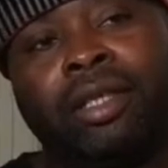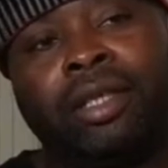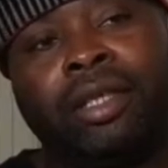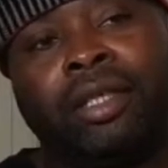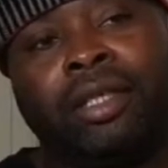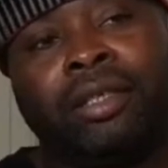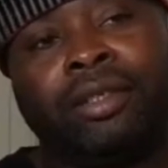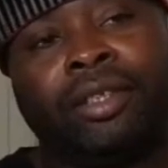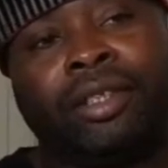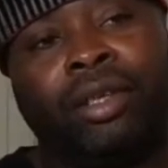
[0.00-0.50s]

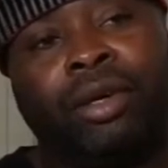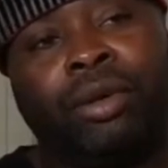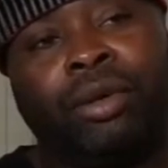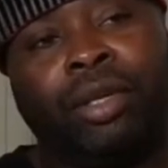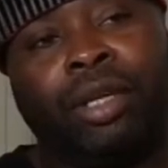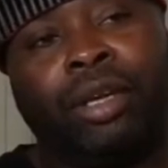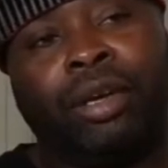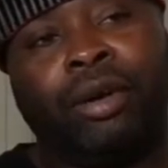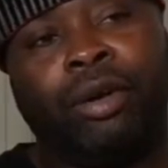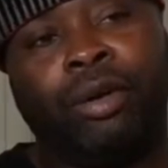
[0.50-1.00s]
So,
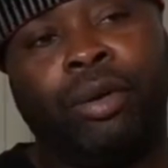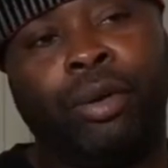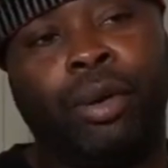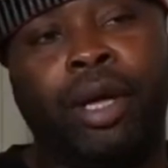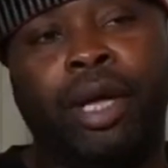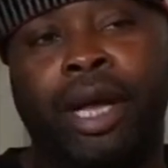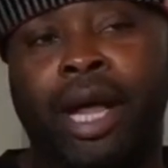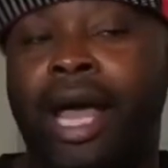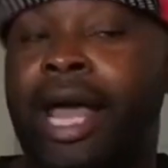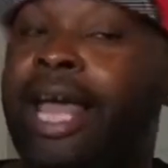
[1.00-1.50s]
you know,
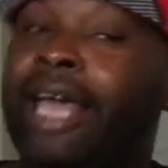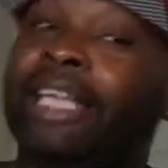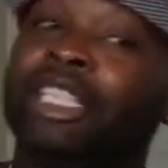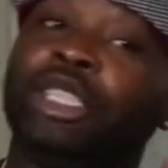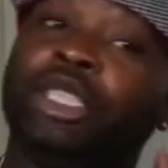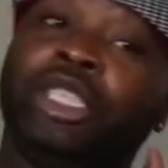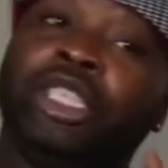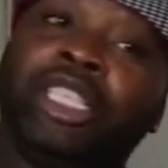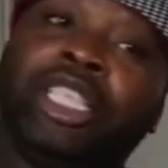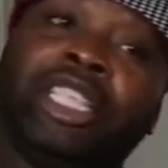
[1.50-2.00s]
and I had
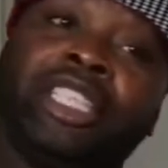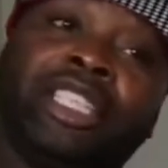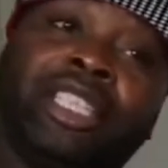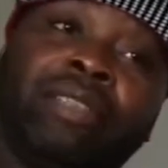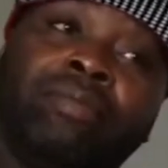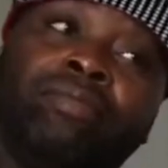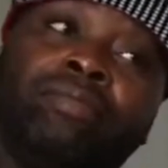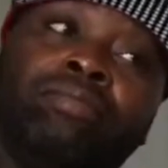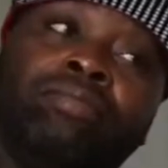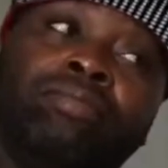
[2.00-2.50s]
just,
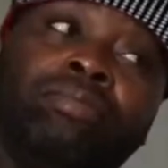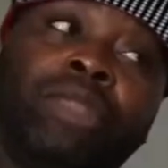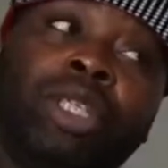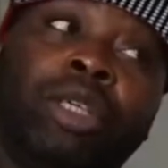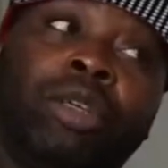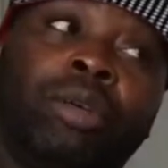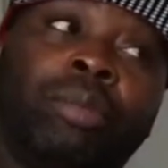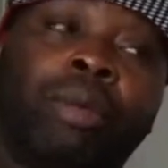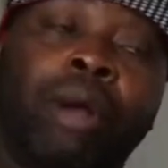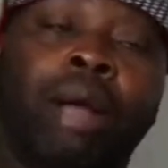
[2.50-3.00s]
you
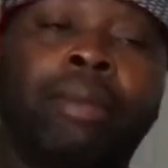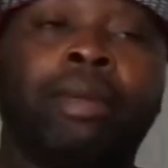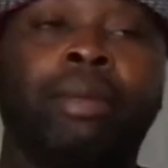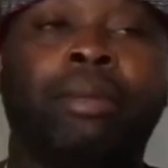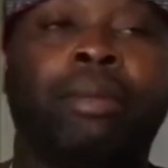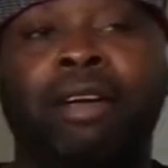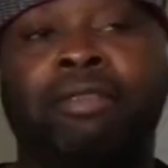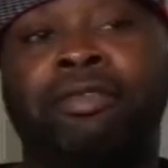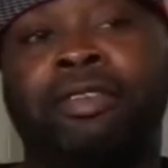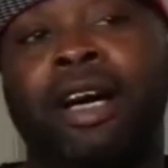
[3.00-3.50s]
know, probably
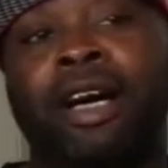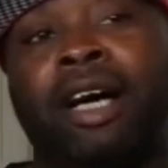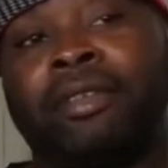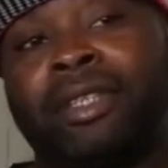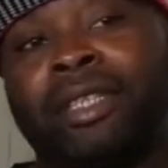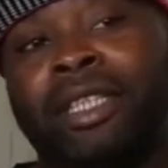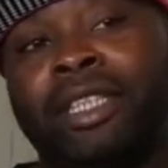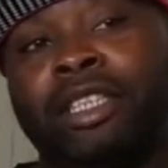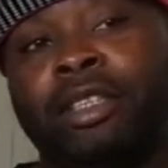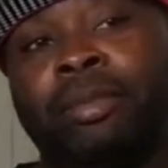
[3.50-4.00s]
about 5 or
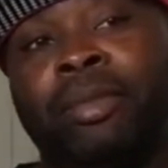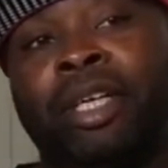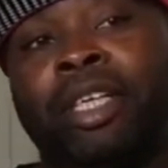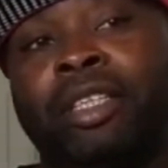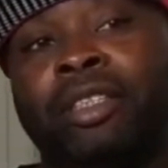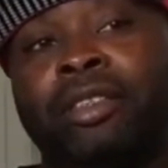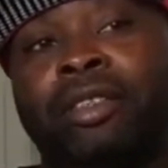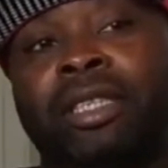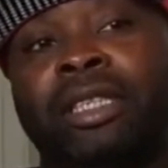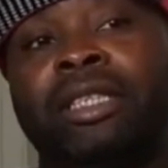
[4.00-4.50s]
6
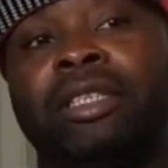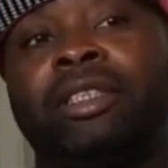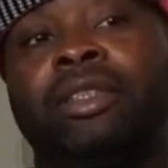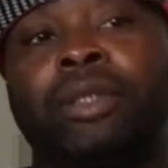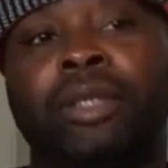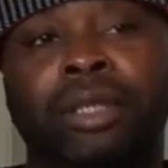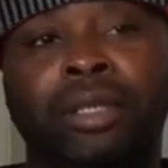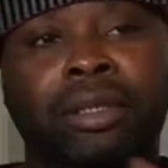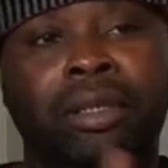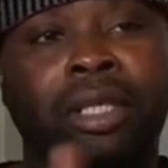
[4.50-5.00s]
months
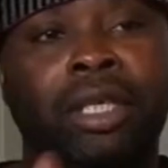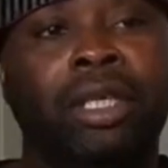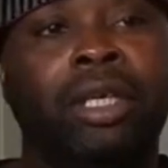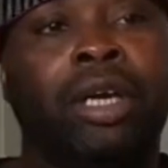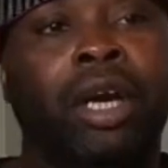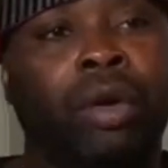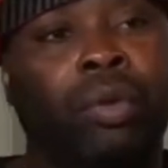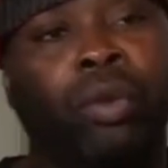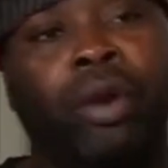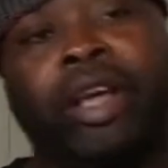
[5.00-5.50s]
into
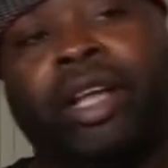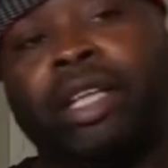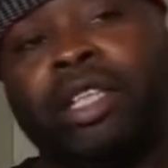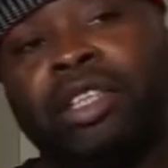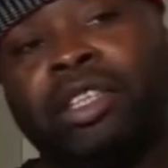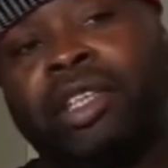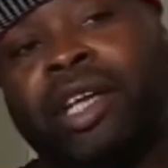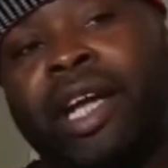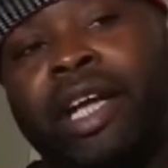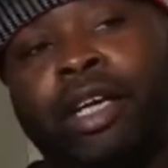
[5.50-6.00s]
a regular
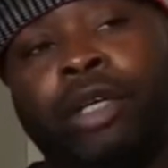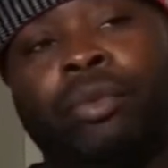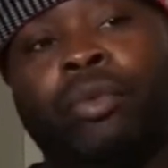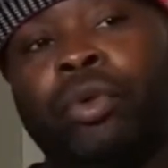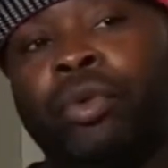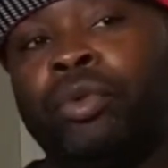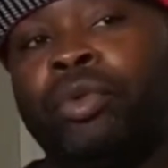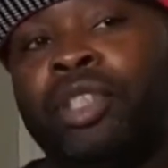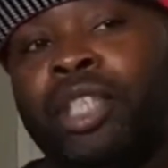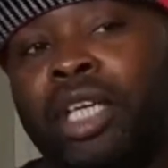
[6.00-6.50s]
training
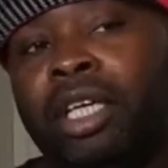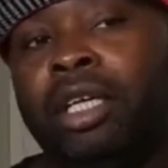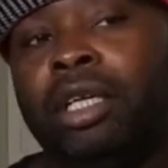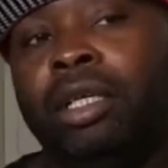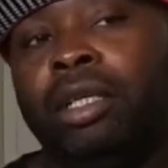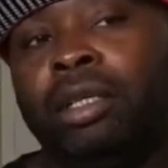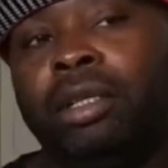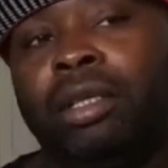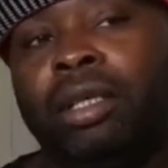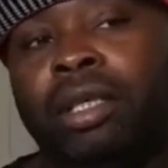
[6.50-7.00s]
routine.
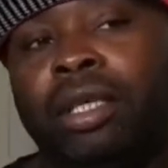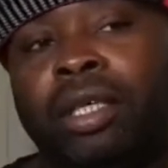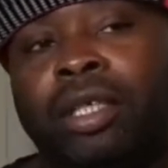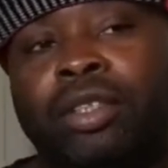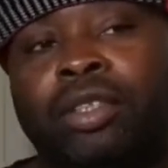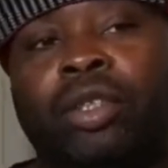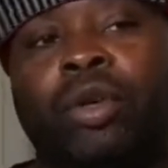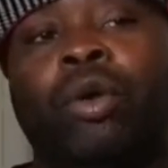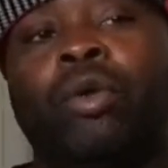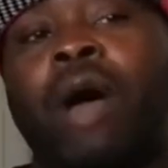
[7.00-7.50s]

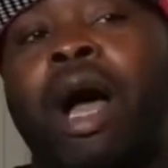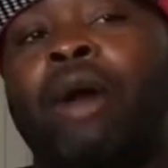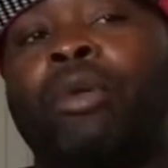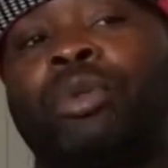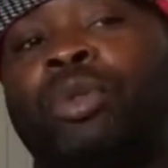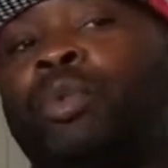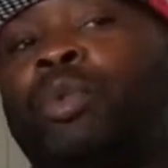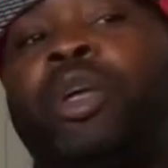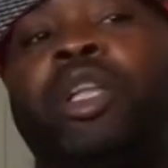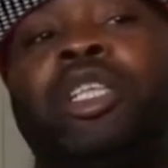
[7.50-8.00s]
So I was
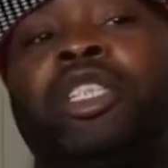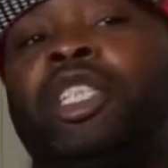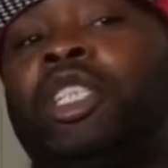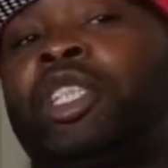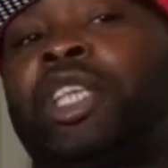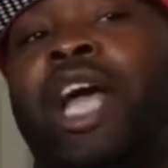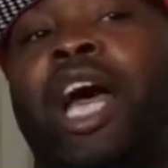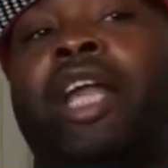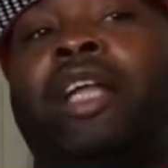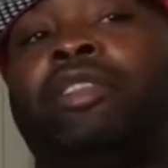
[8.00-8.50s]
really just
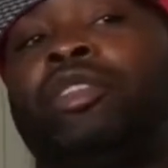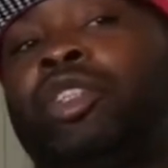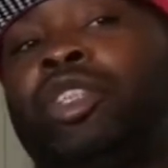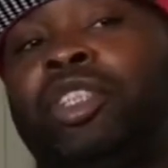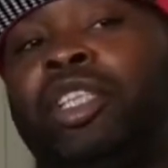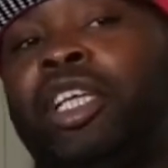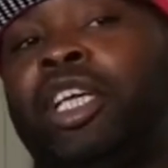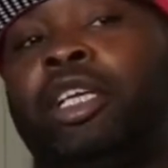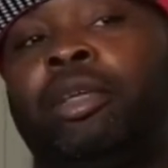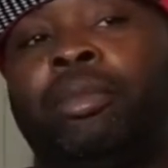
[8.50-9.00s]
kind of just
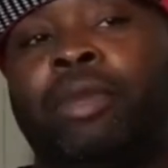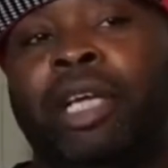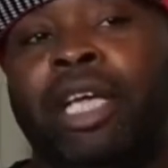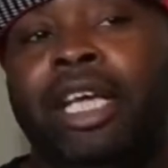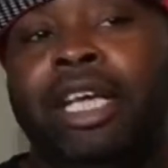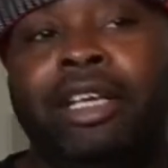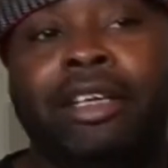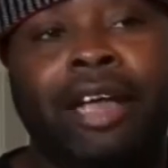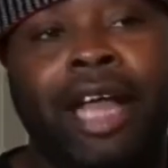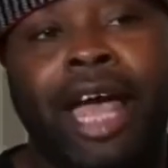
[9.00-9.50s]
getting my
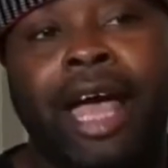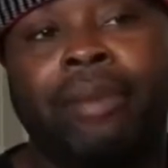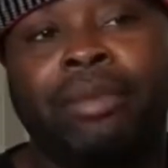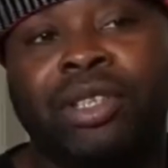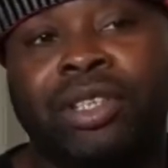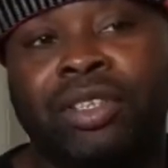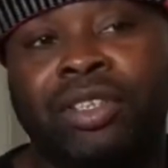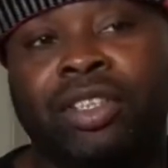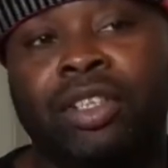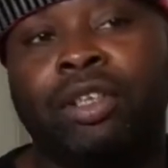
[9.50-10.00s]
eating habits
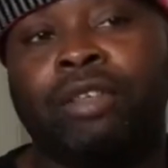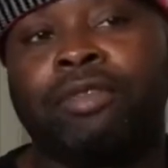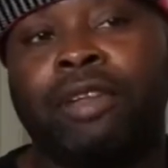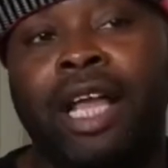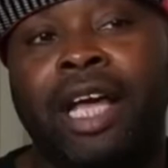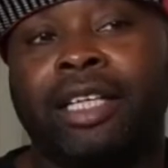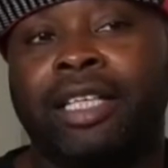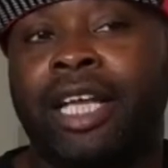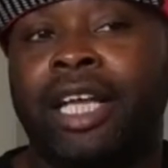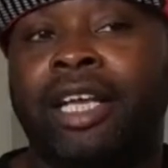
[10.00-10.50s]
and stuff
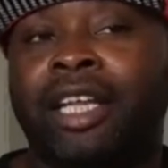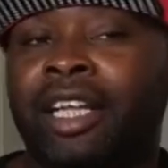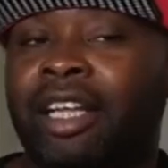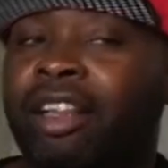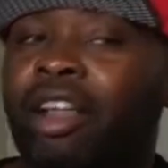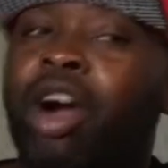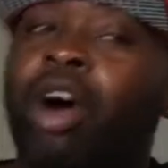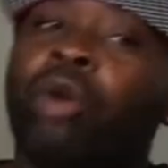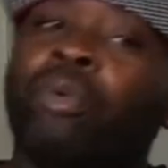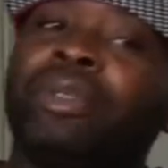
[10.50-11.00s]
like that together. I
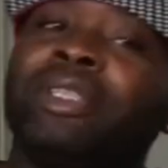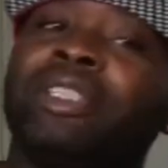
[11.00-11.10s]
always